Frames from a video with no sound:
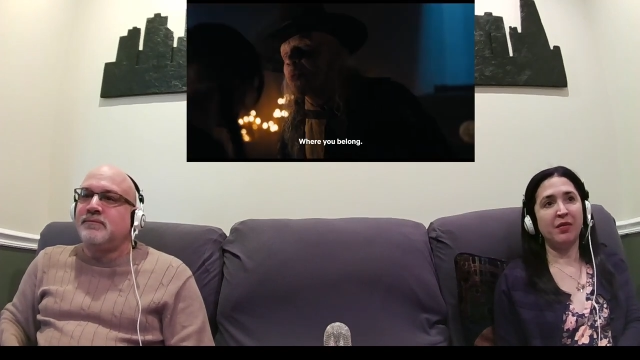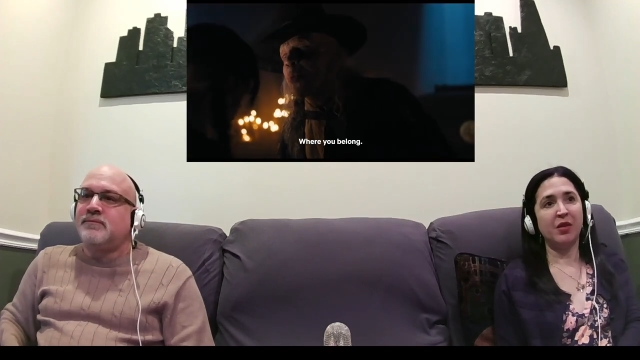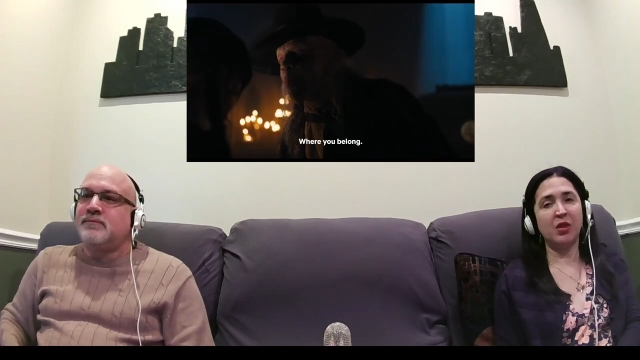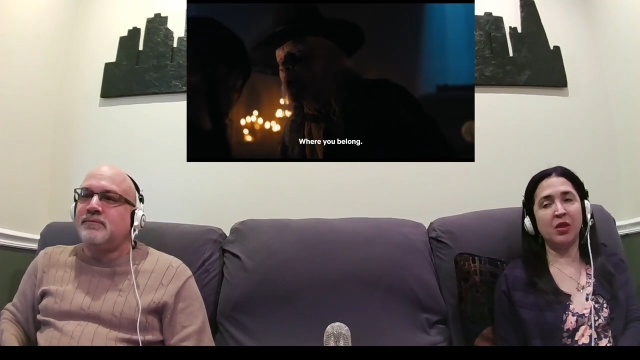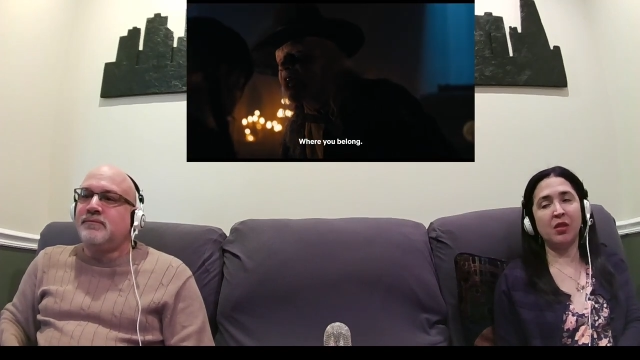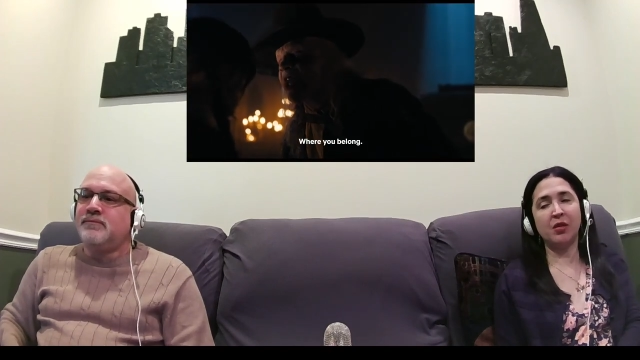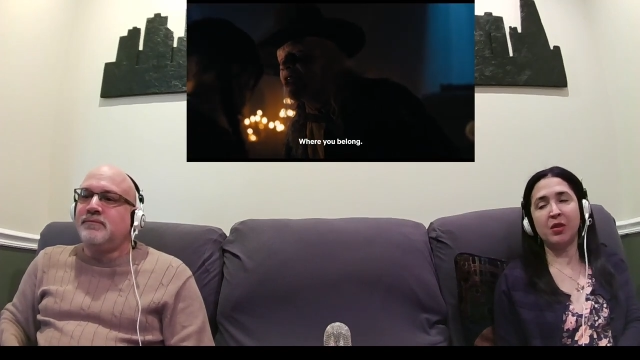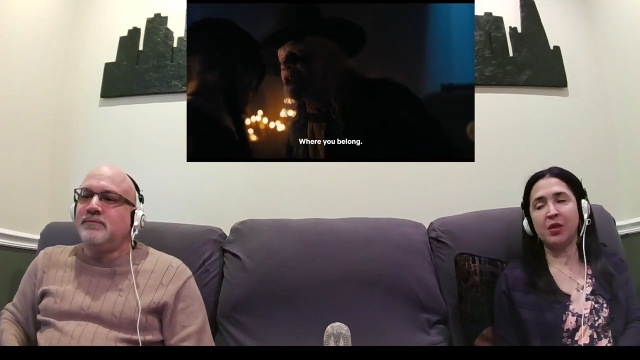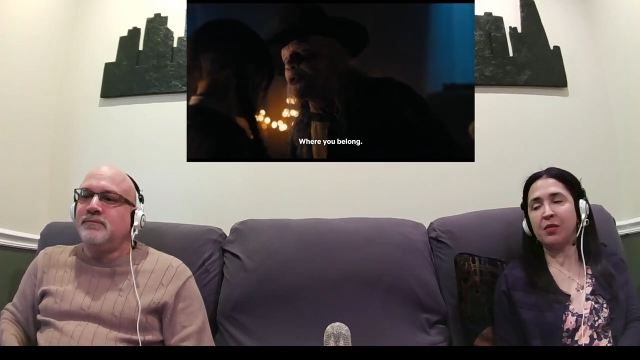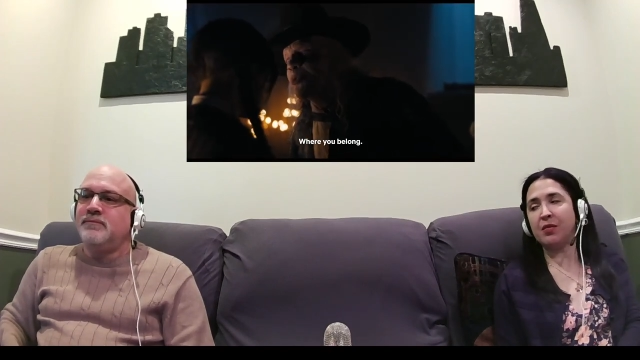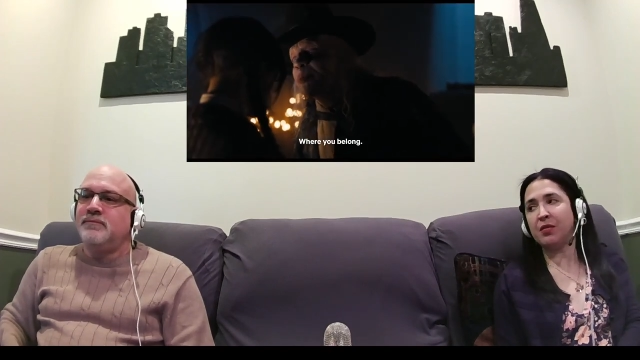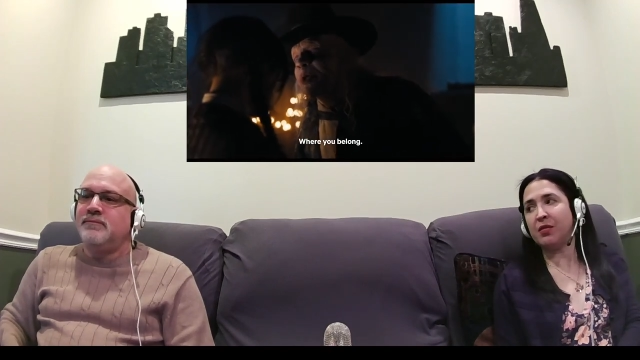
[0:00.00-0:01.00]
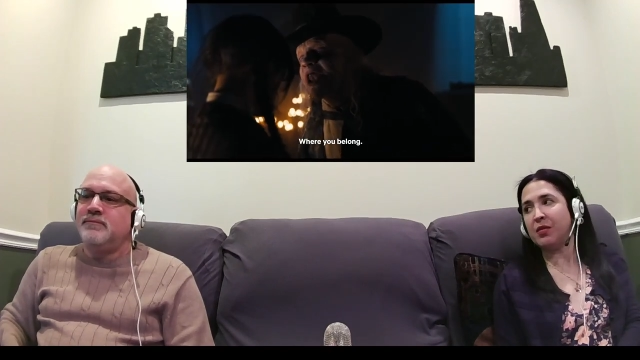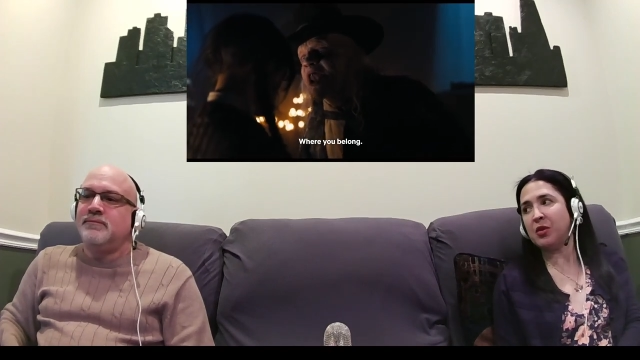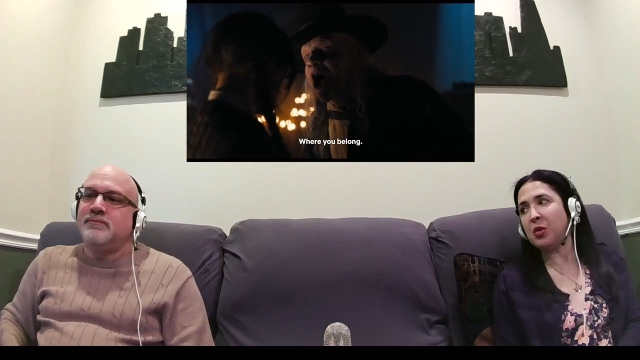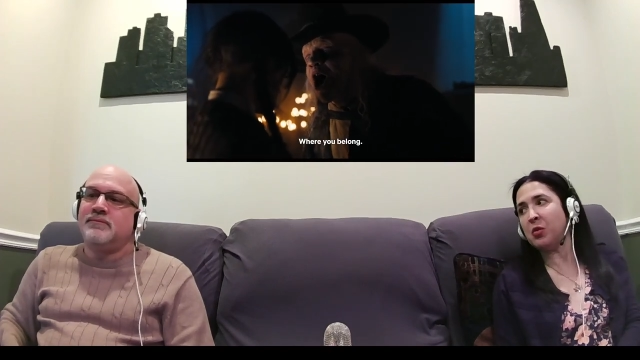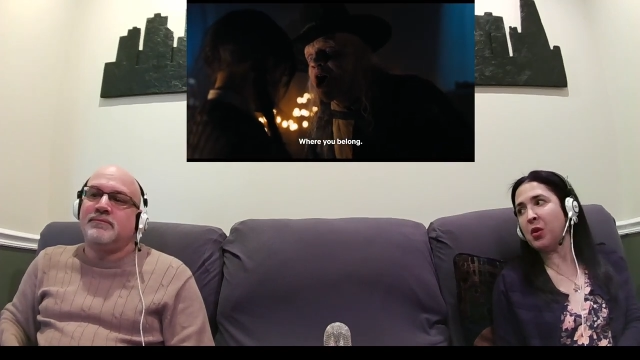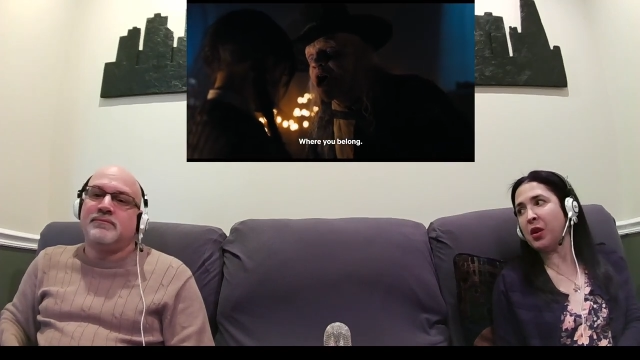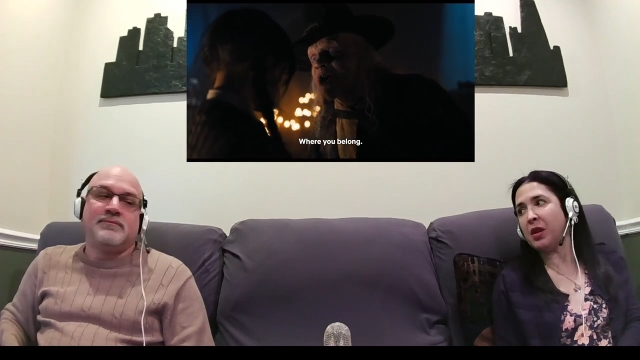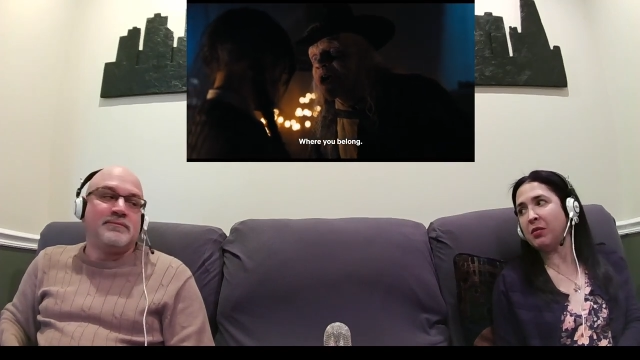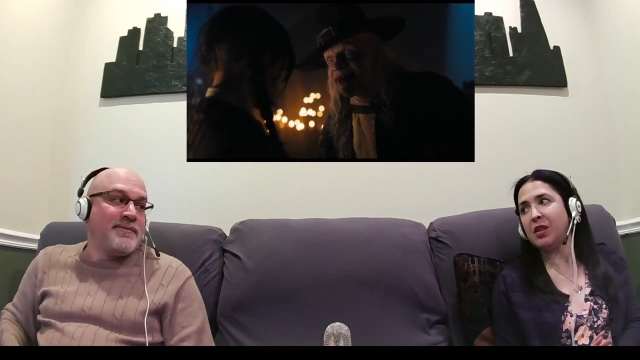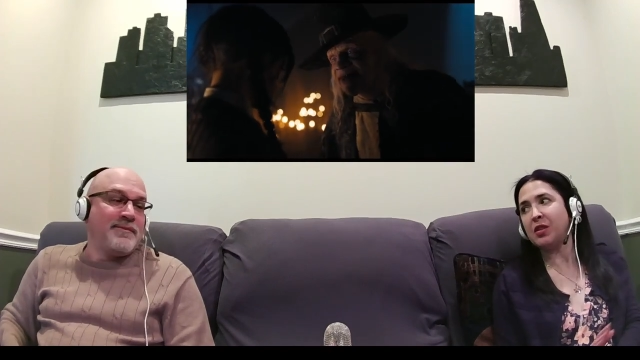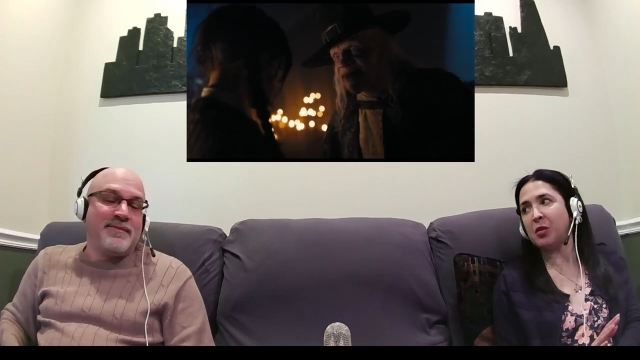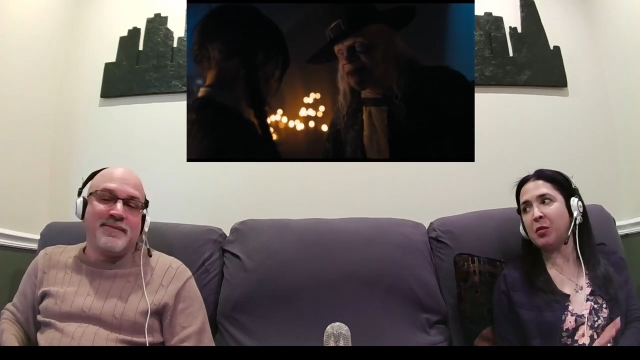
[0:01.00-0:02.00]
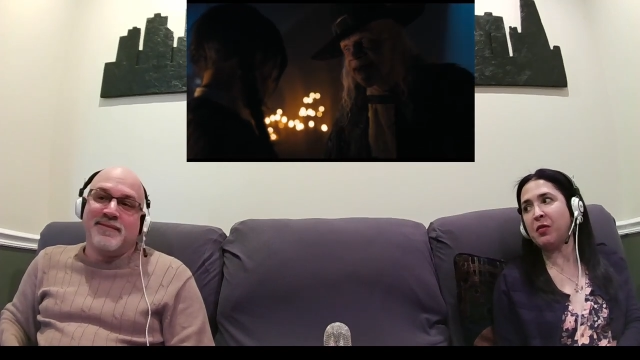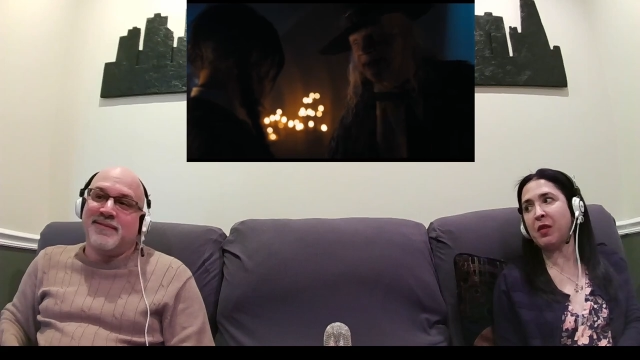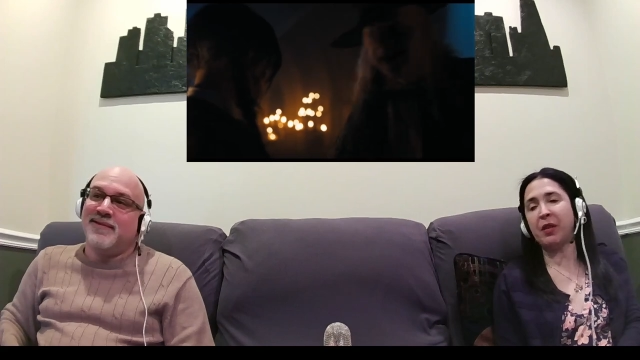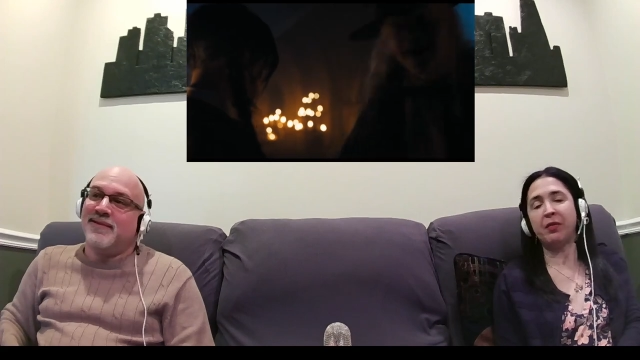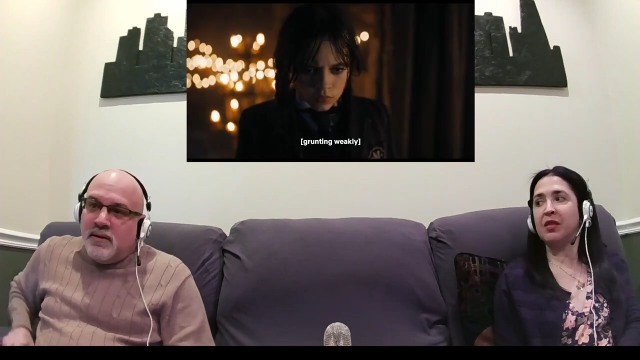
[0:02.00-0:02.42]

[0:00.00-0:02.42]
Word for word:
Speaker 1: She'll... Don't worry, she'll be fine.